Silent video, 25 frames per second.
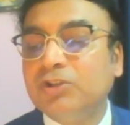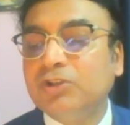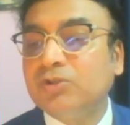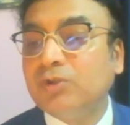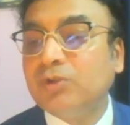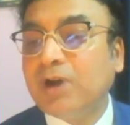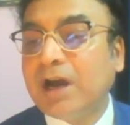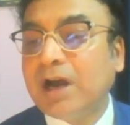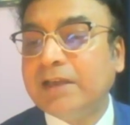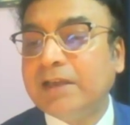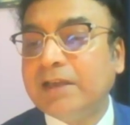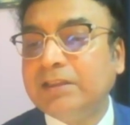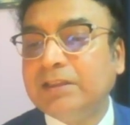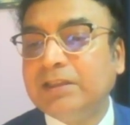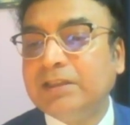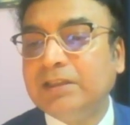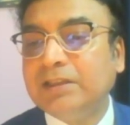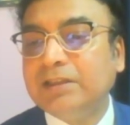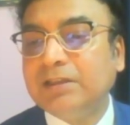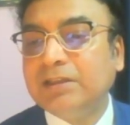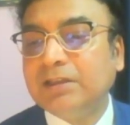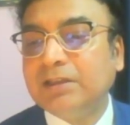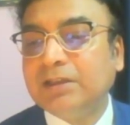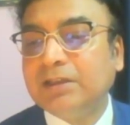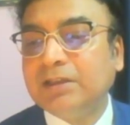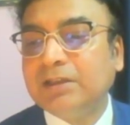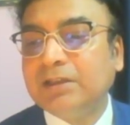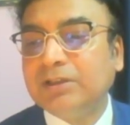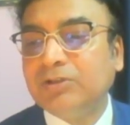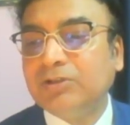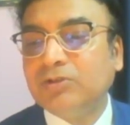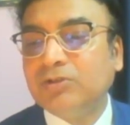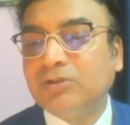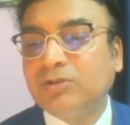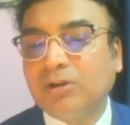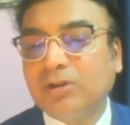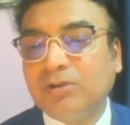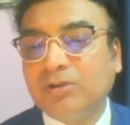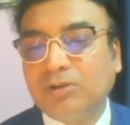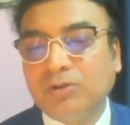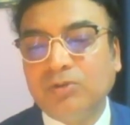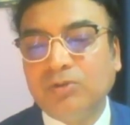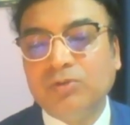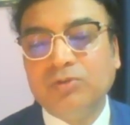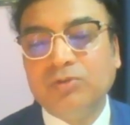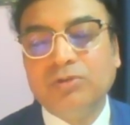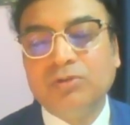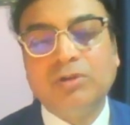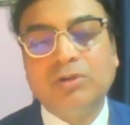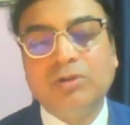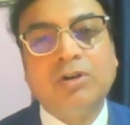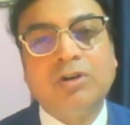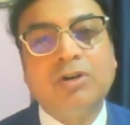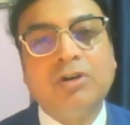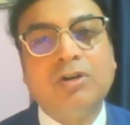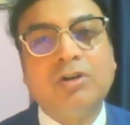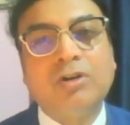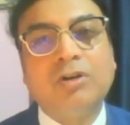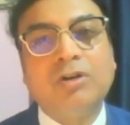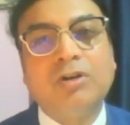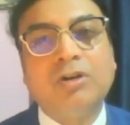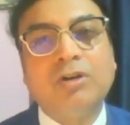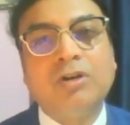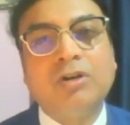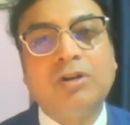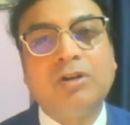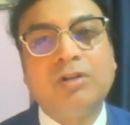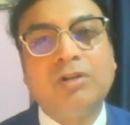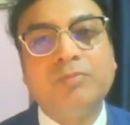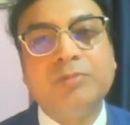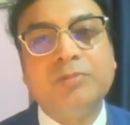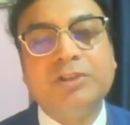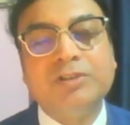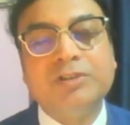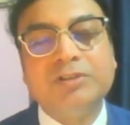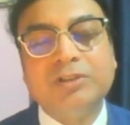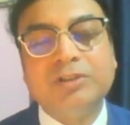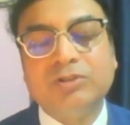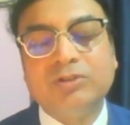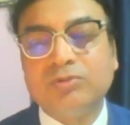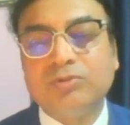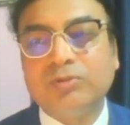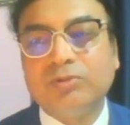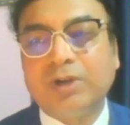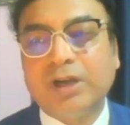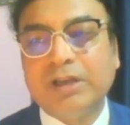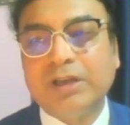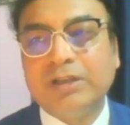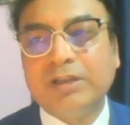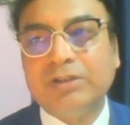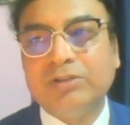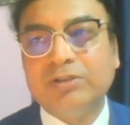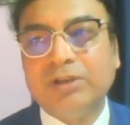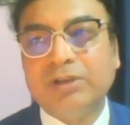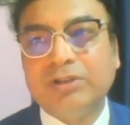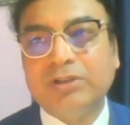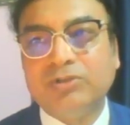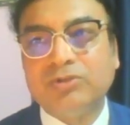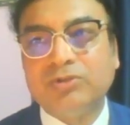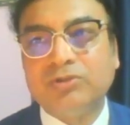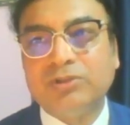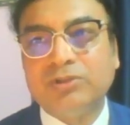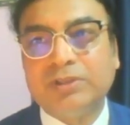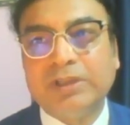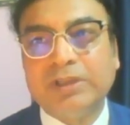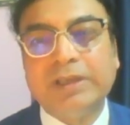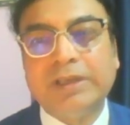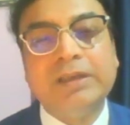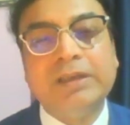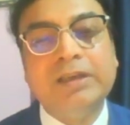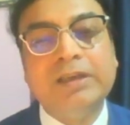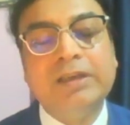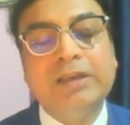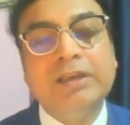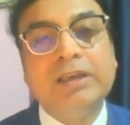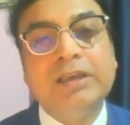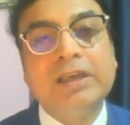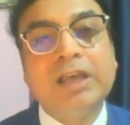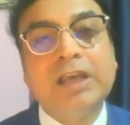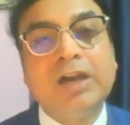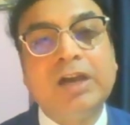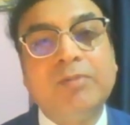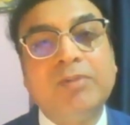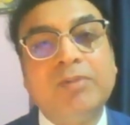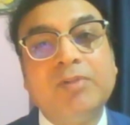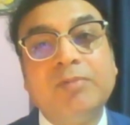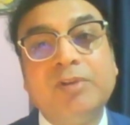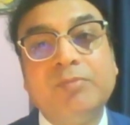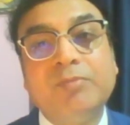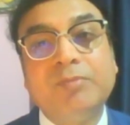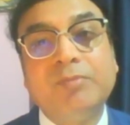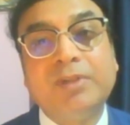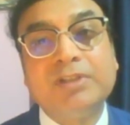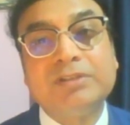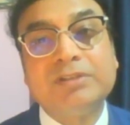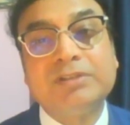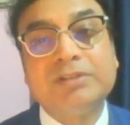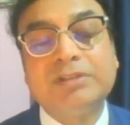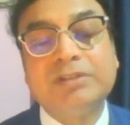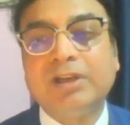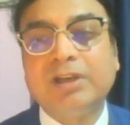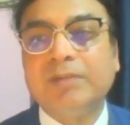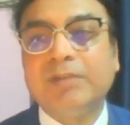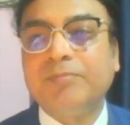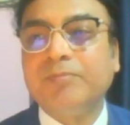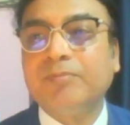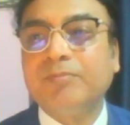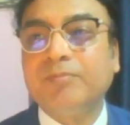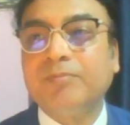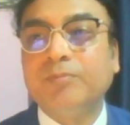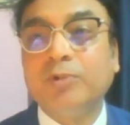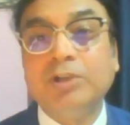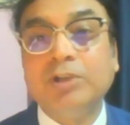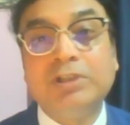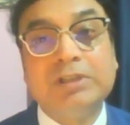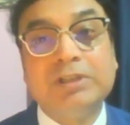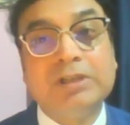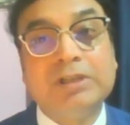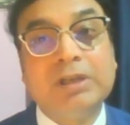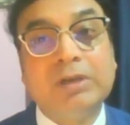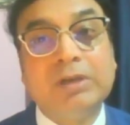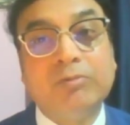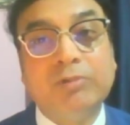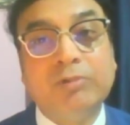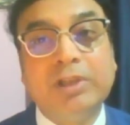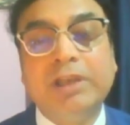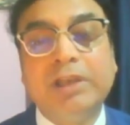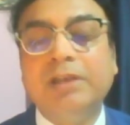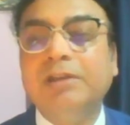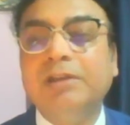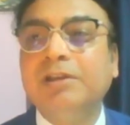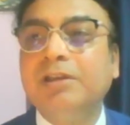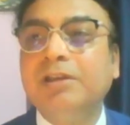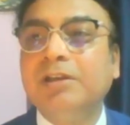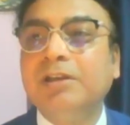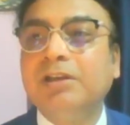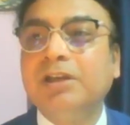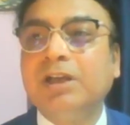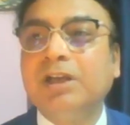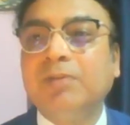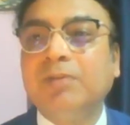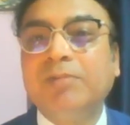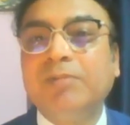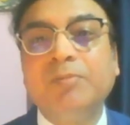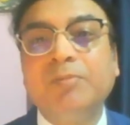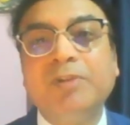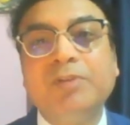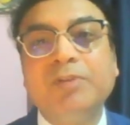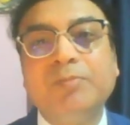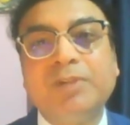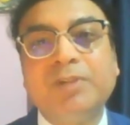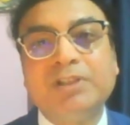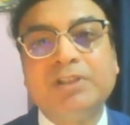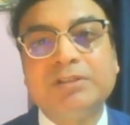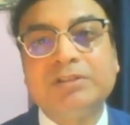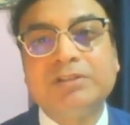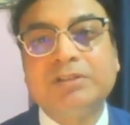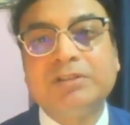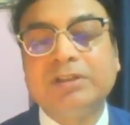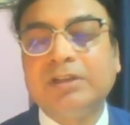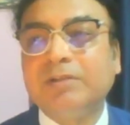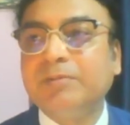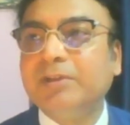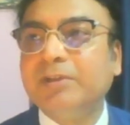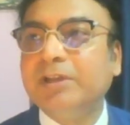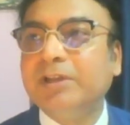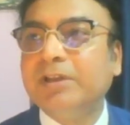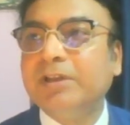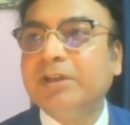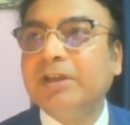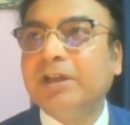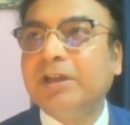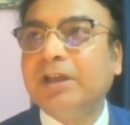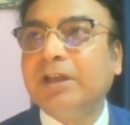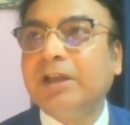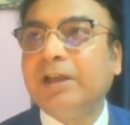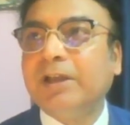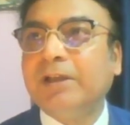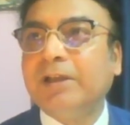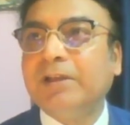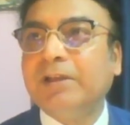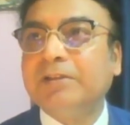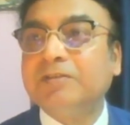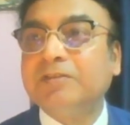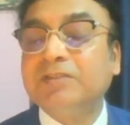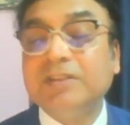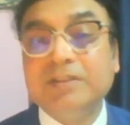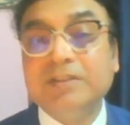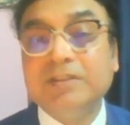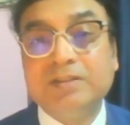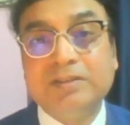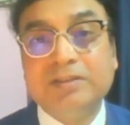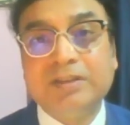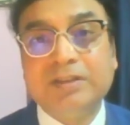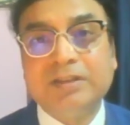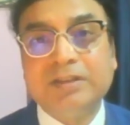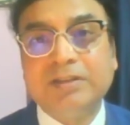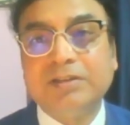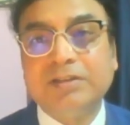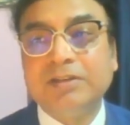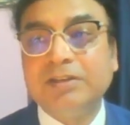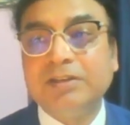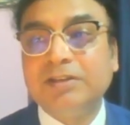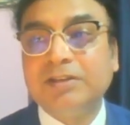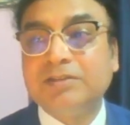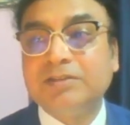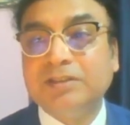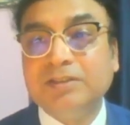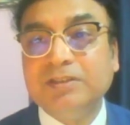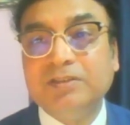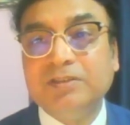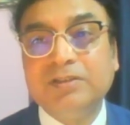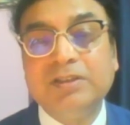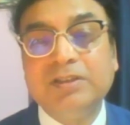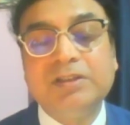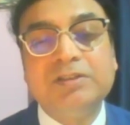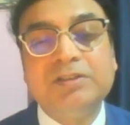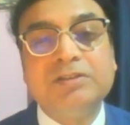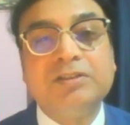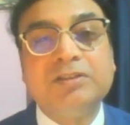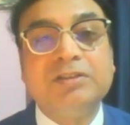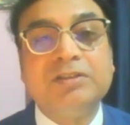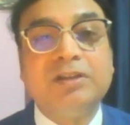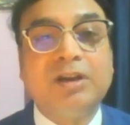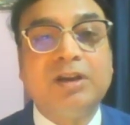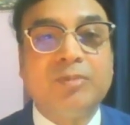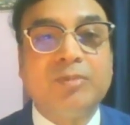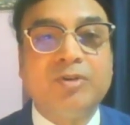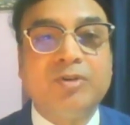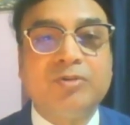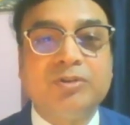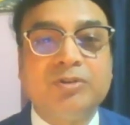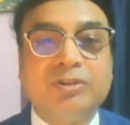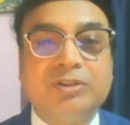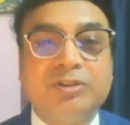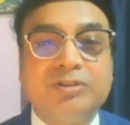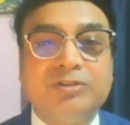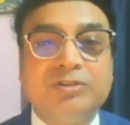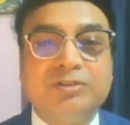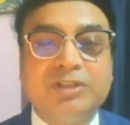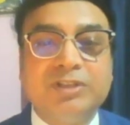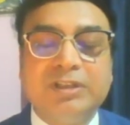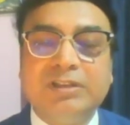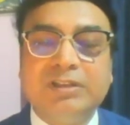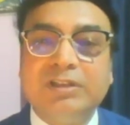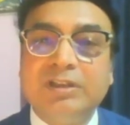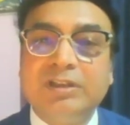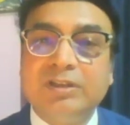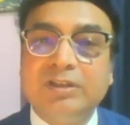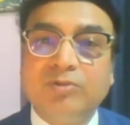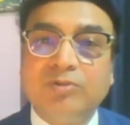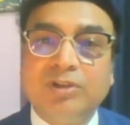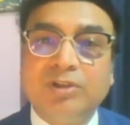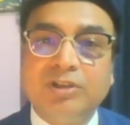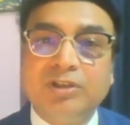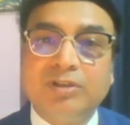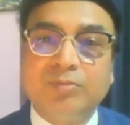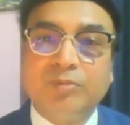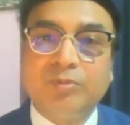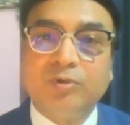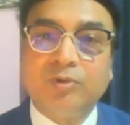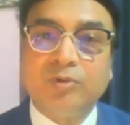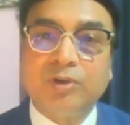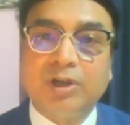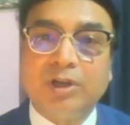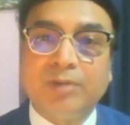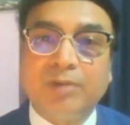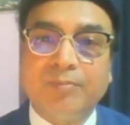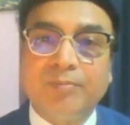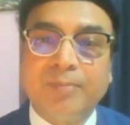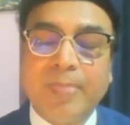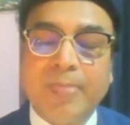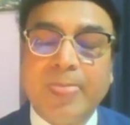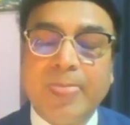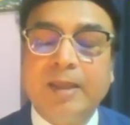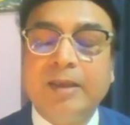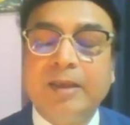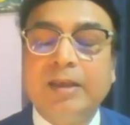So I think to conclude all of this issue, I should say government must have political will. Government must have sincerity about this gender equality program.